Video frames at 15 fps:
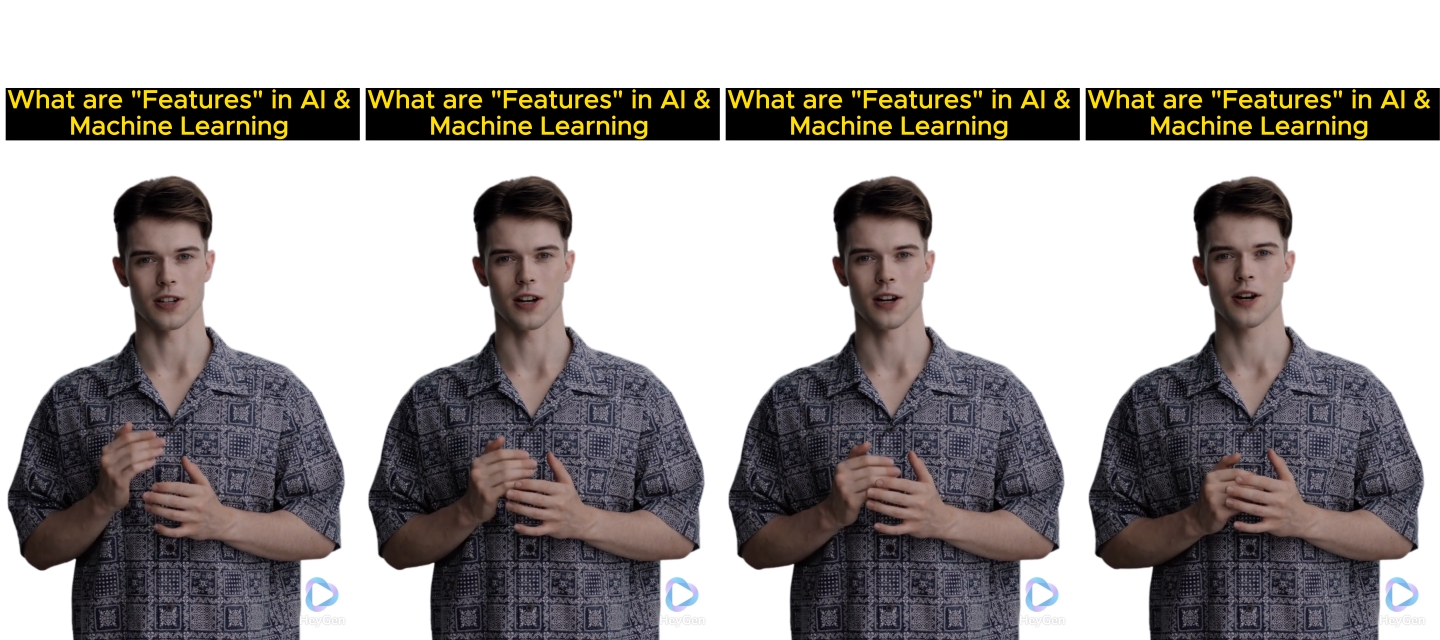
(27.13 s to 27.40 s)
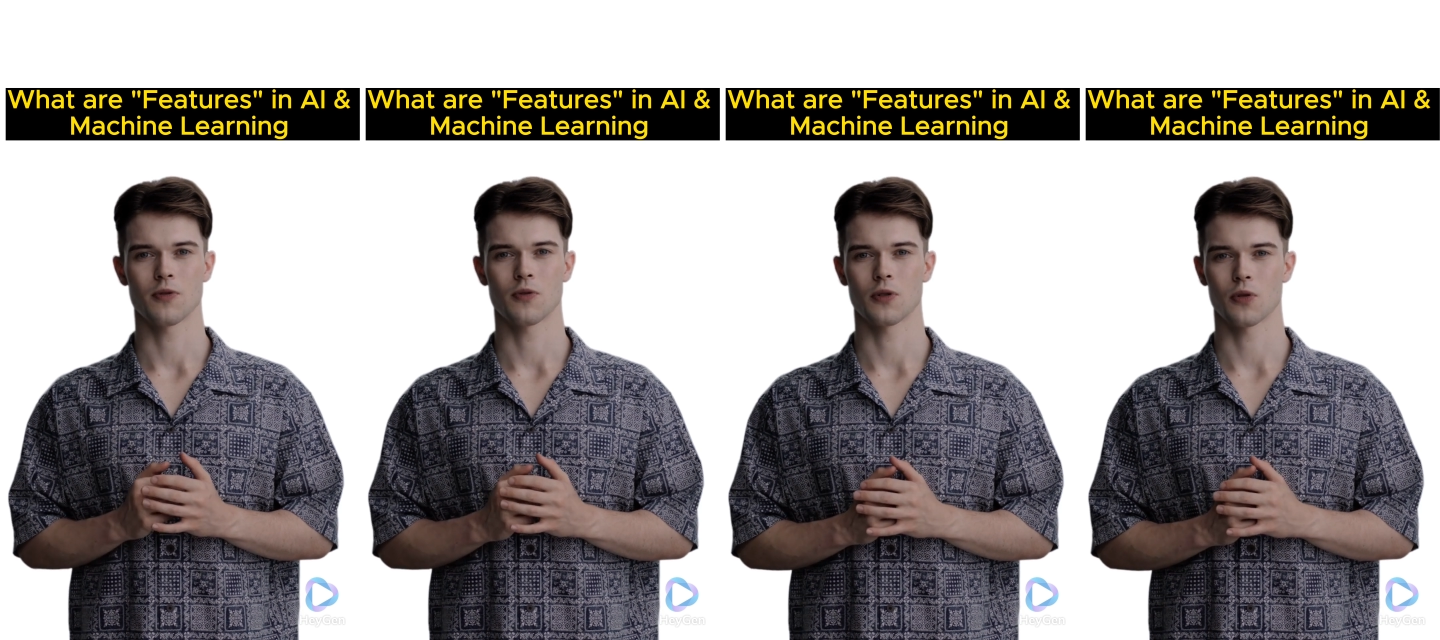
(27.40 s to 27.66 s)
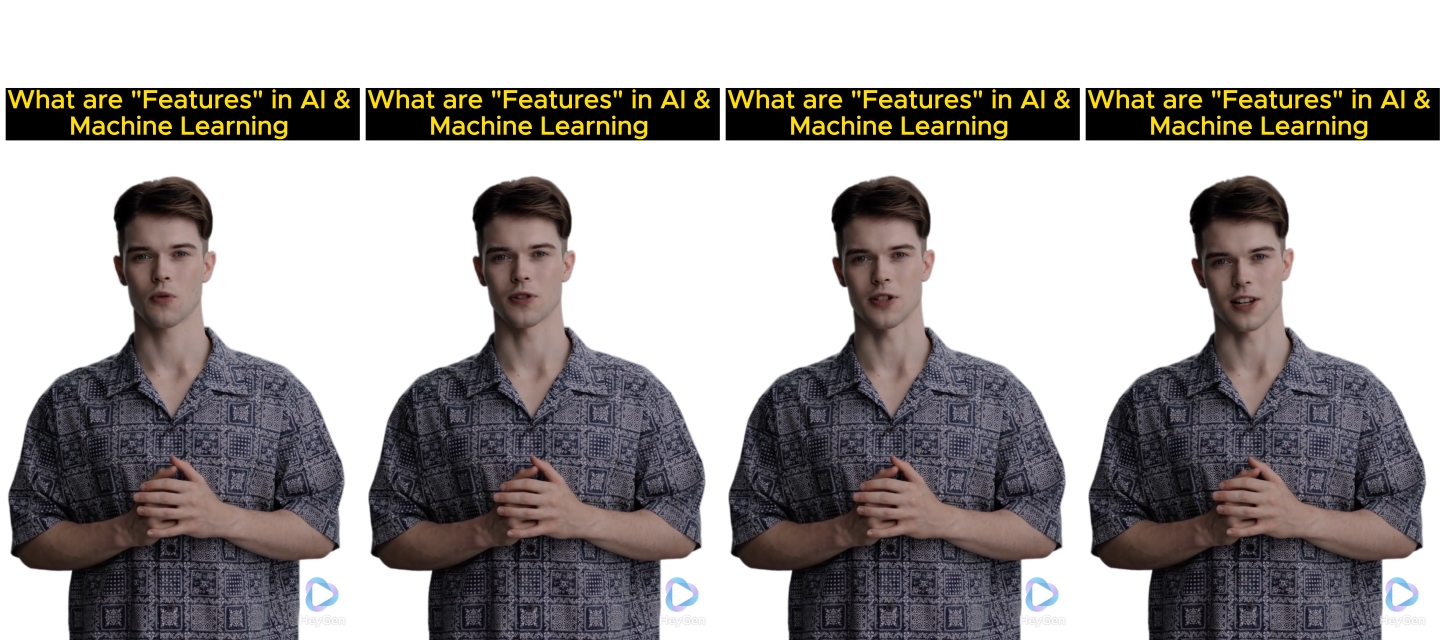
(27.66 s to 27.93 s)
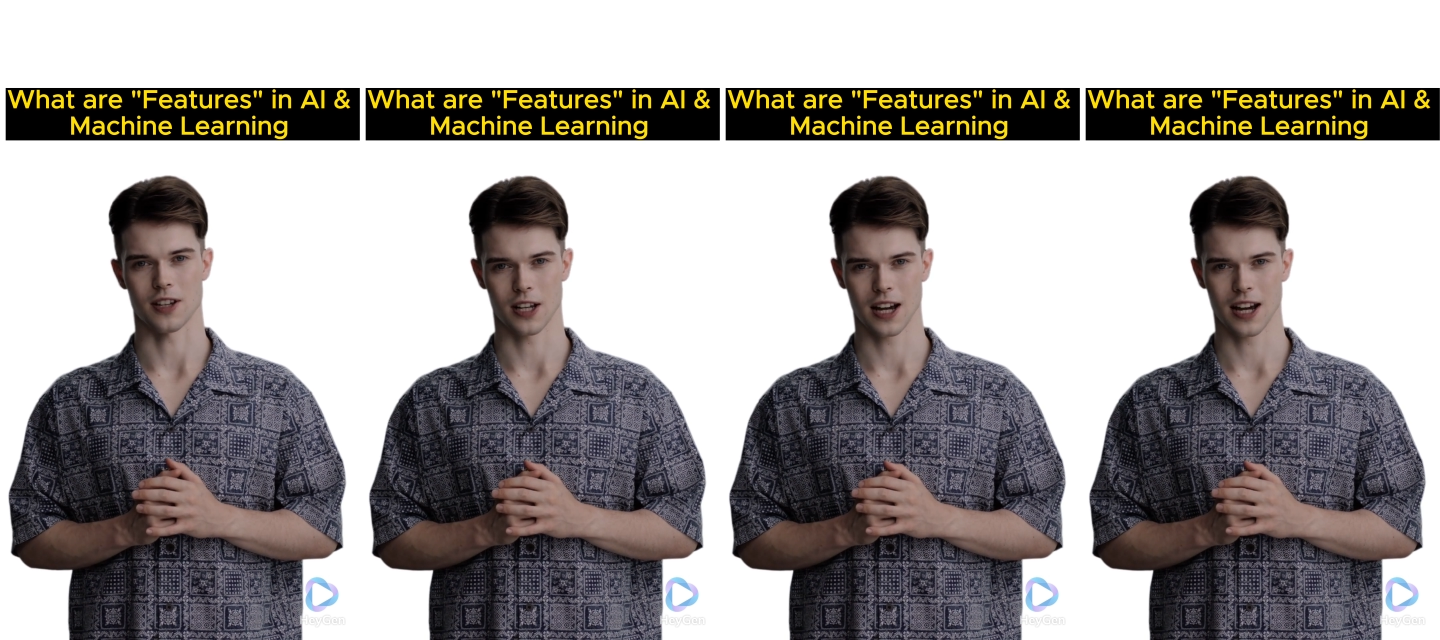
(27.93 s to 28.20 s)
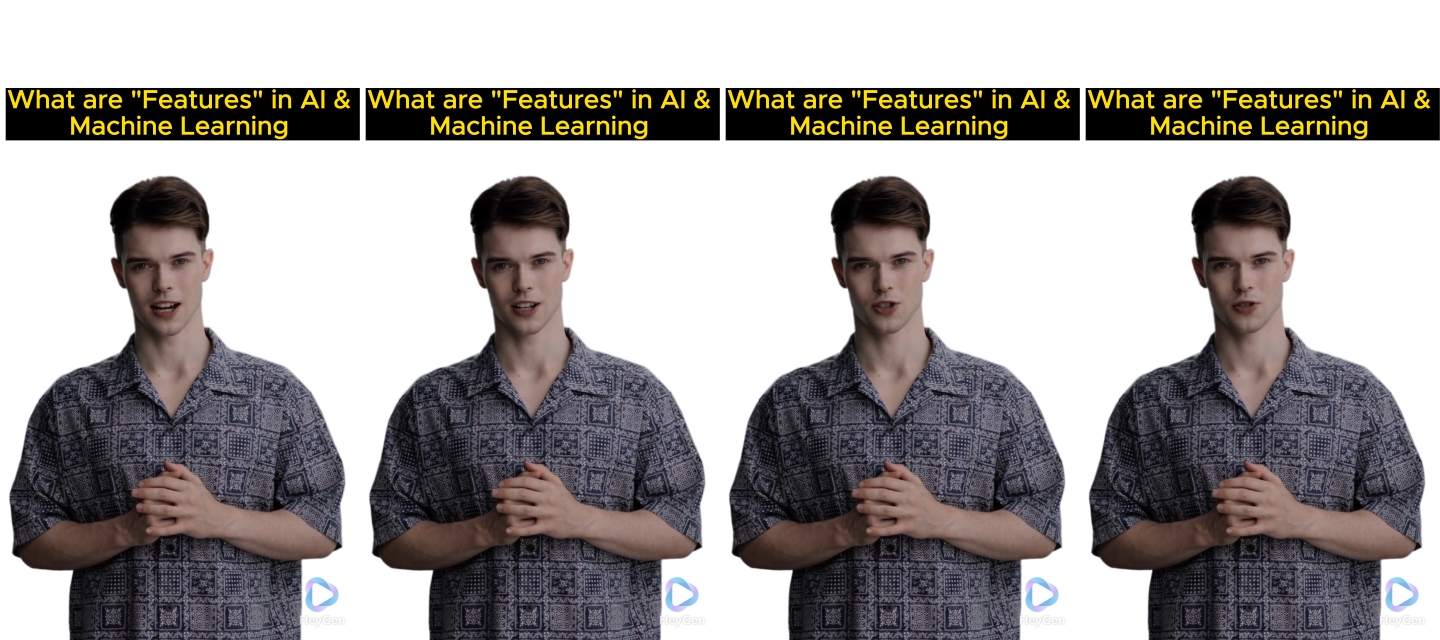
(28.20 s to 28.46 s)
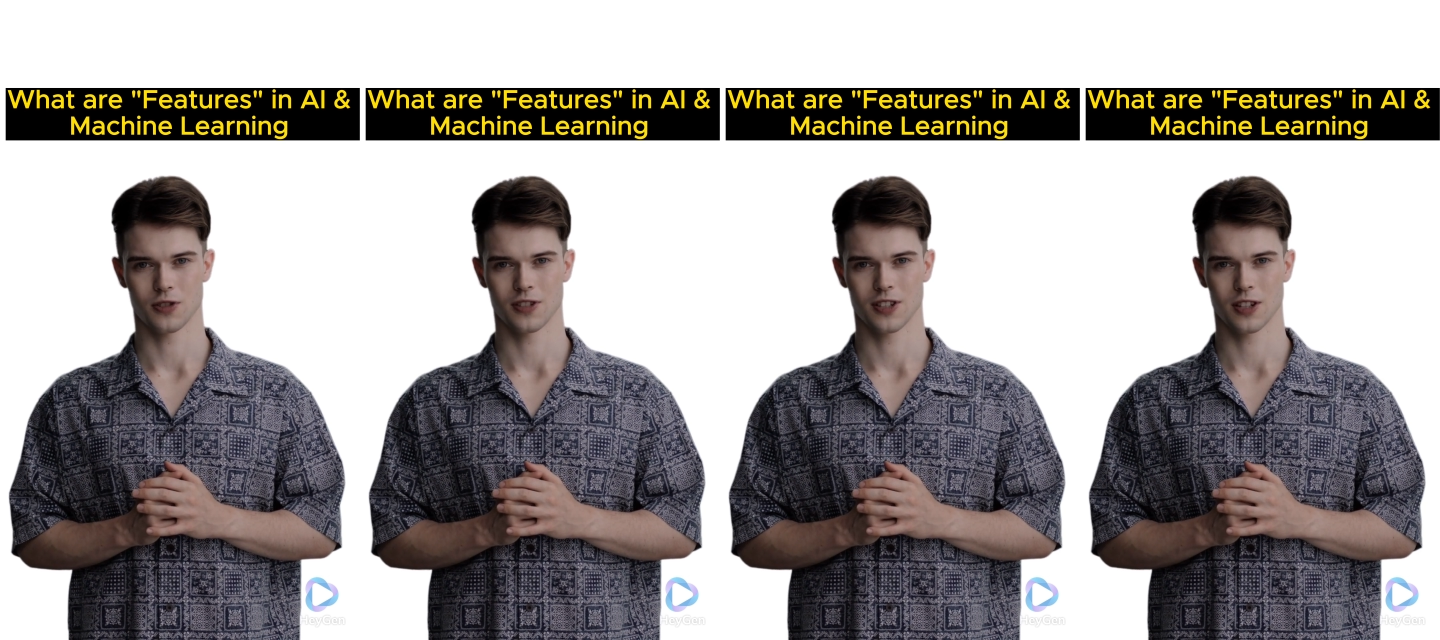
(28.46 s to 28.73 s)
influencing the
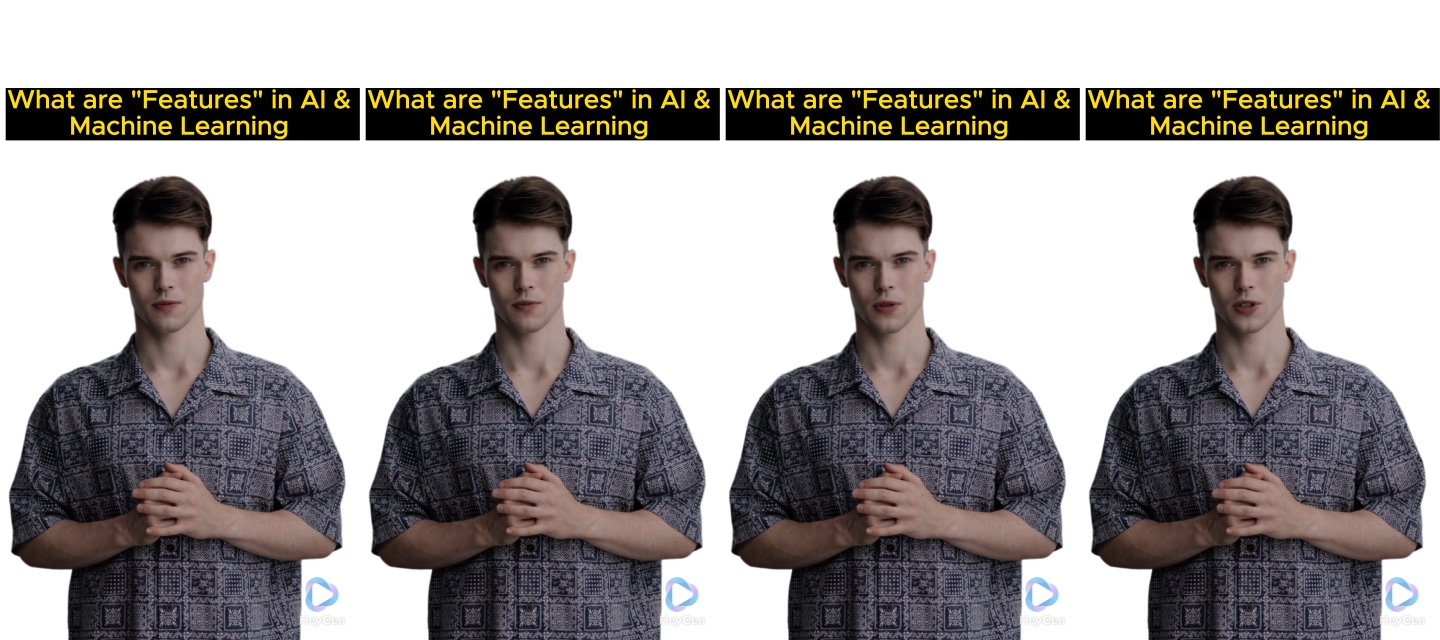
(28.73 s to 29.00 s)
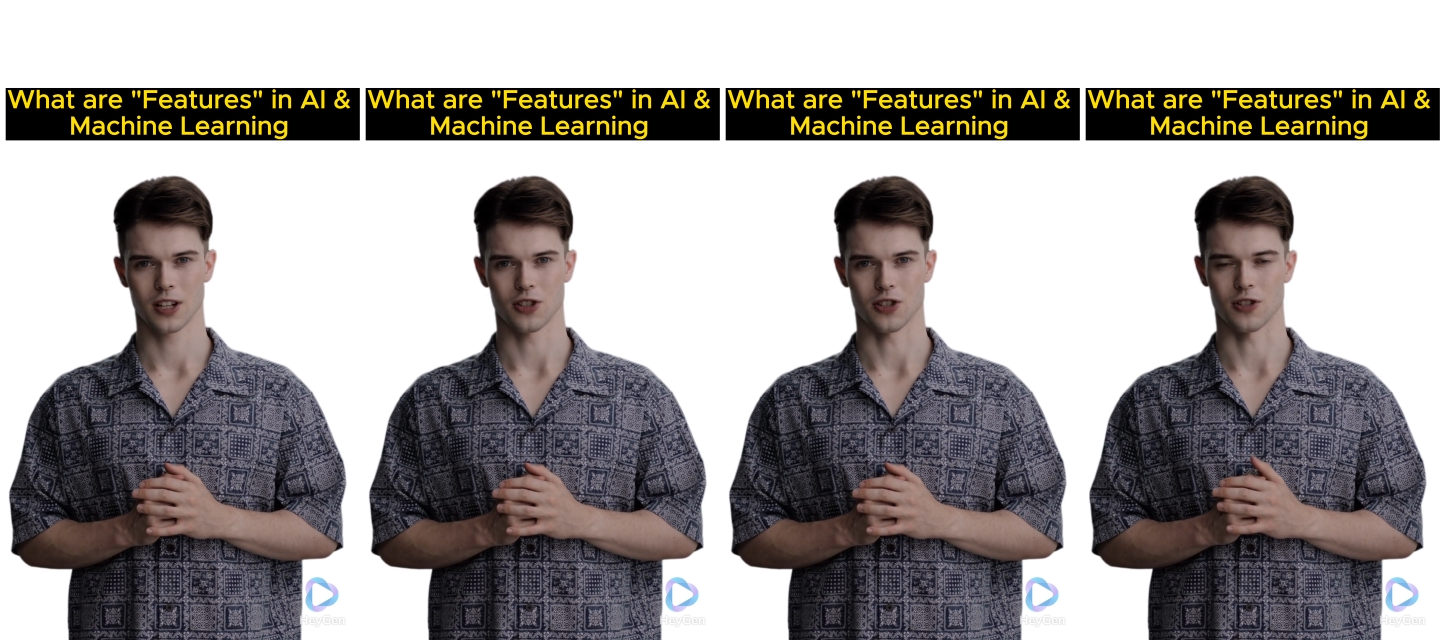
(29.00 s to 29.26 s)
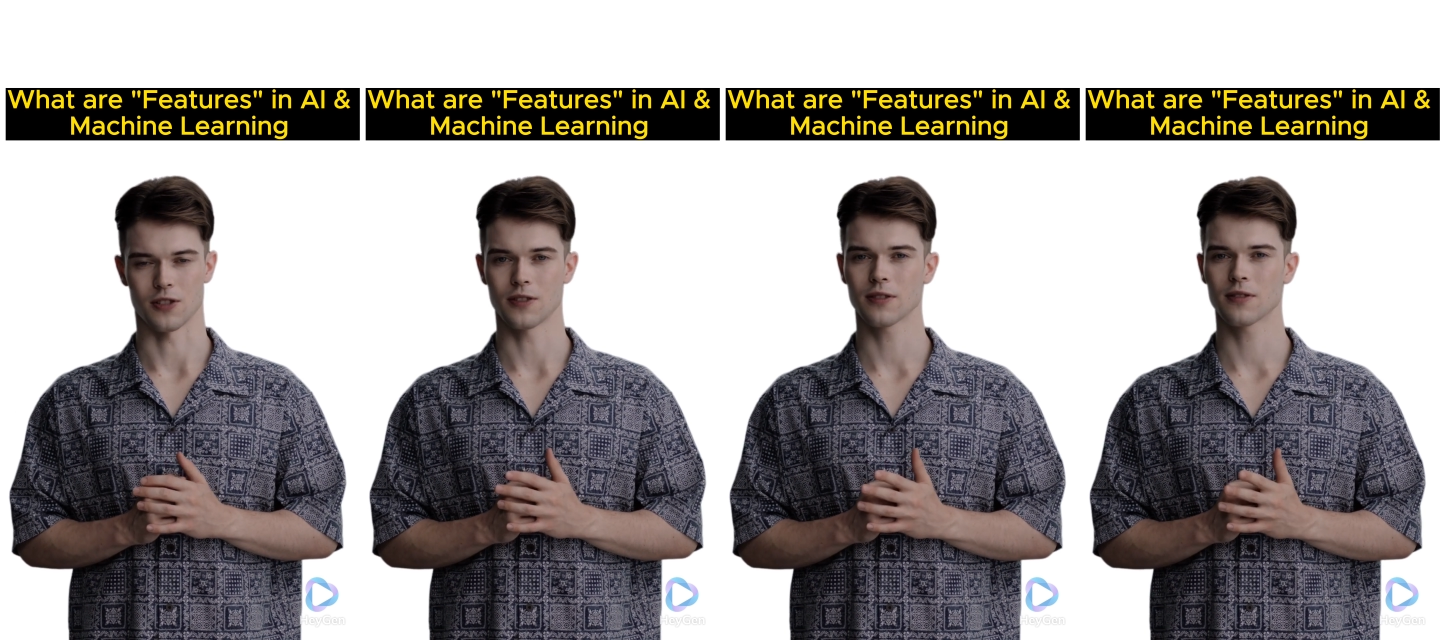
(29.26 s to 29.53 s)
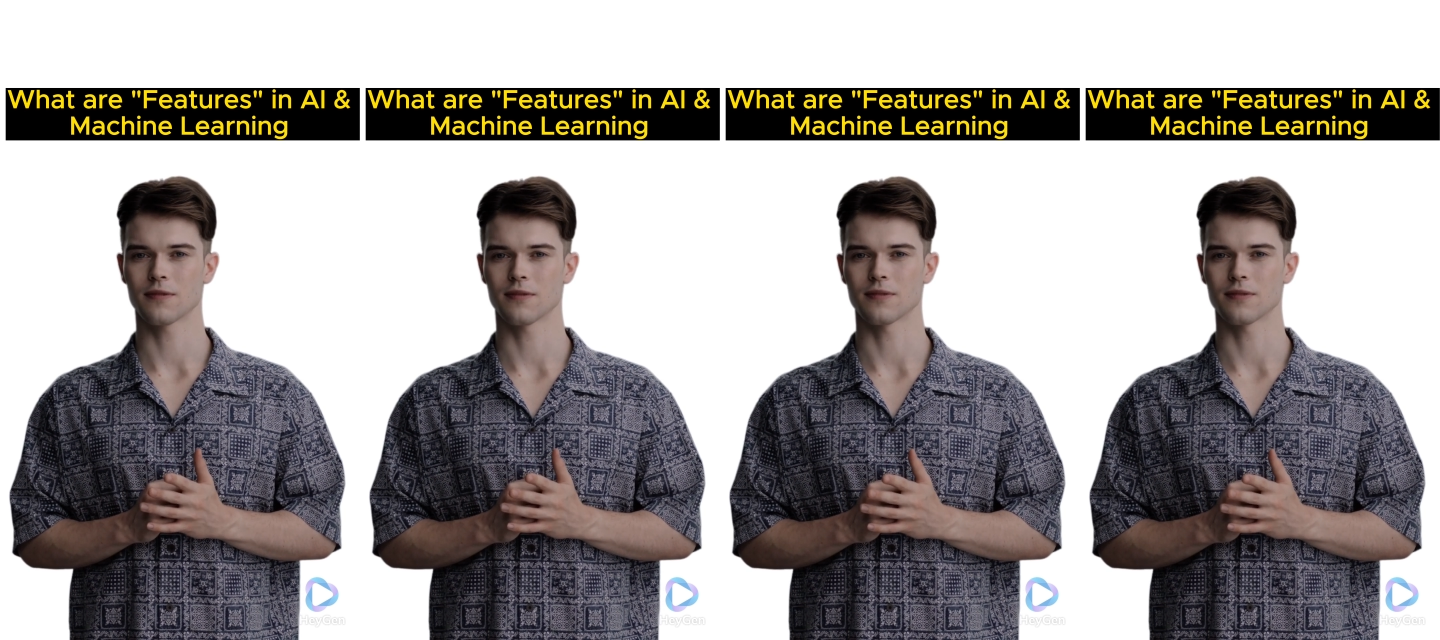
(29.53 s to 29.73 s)
accuracy of predictions.